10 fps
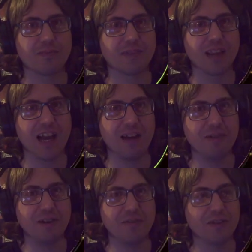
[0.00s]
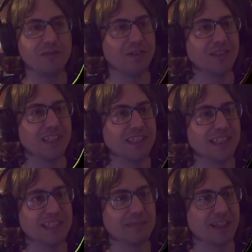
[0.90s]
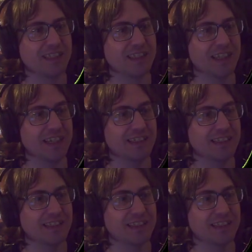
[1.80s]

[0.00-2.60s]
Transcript: How have you not anticipated this?